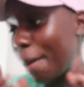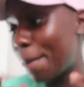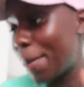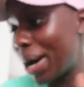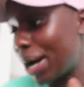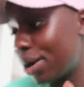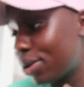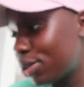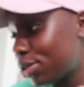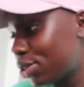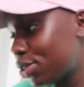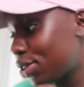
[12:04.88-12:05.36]

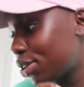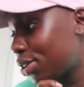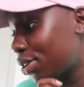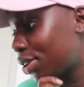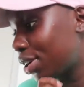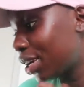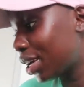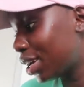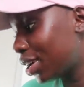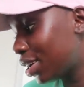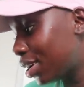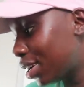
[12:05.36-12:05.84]
about
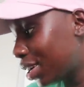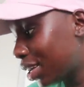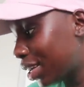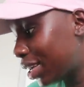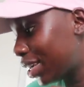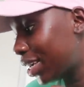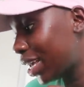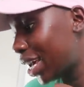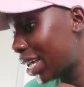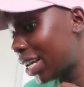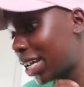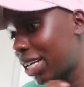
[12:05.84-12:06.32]
to
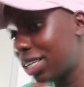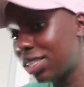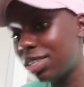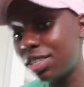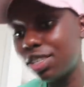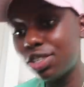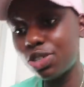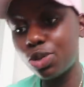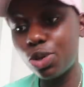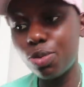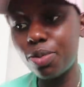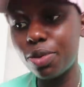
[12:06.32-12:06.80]
get into
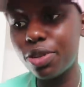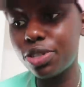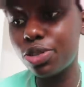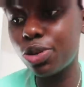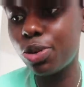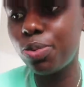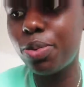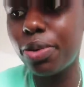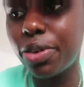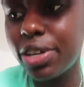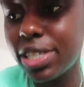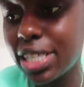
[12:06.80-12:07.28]
this Uber. This
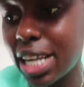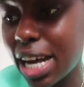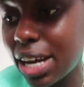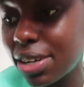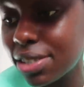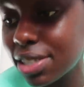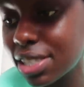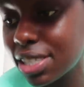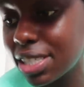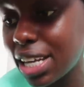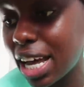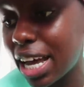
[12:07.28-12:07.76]
Uber is
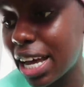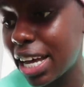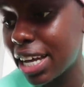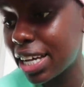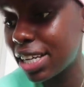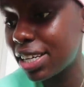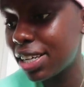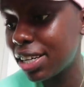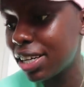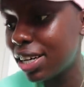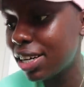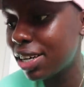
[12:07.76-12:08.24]

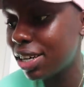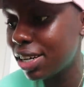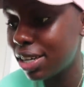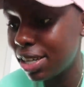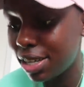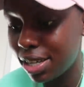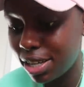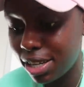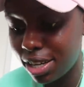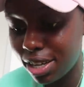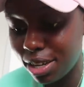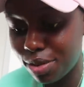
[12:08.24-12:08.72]
outside,
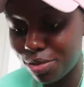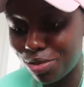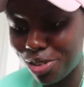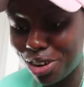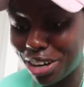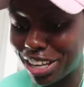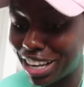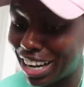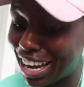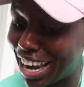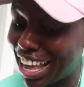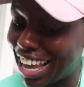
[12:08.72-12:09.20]

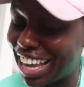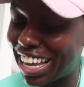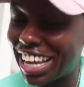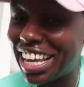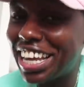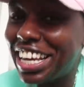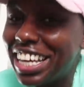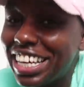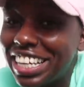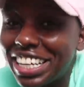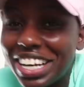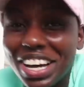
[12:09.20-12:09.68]
running
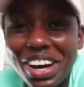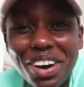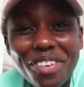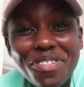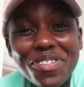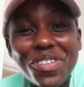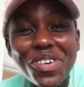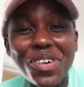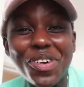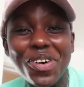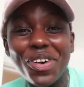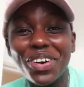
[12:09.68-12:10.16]
late.
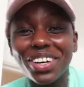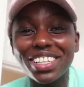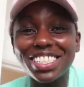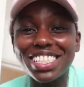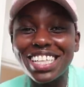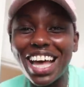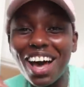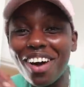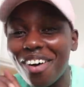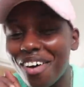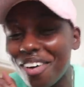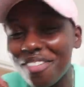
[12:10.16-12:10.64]
Of course,
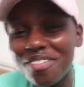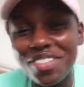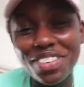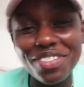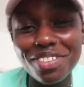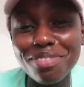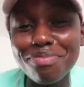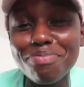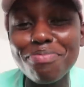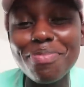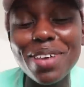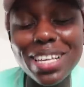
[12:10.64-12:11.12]
oh, I've
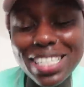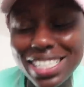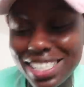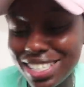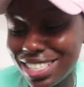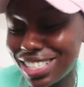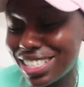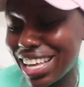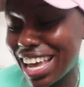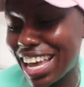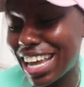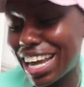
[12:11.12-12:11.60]
even missed
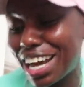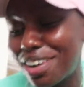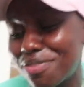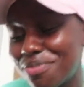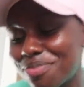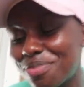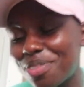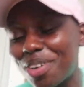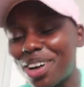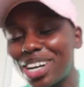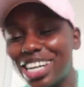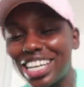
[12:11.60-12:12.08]
saying
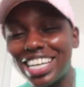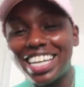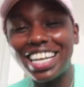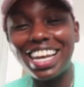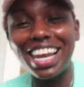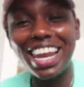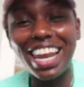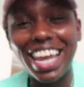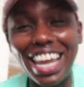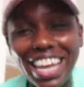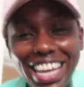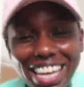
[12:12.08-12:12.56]
I'm running
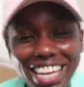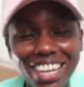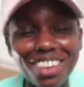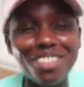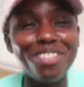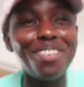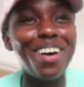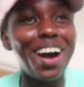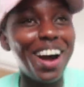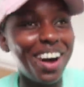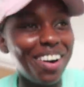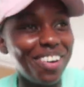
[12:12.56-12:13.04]
late.
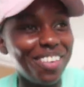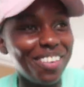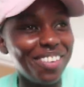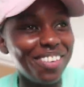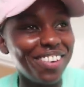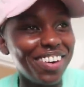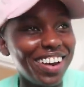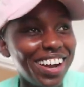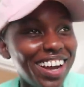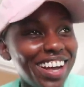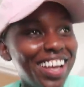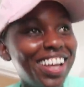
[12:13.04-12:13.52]

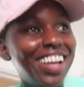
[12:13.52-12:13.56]
Wow.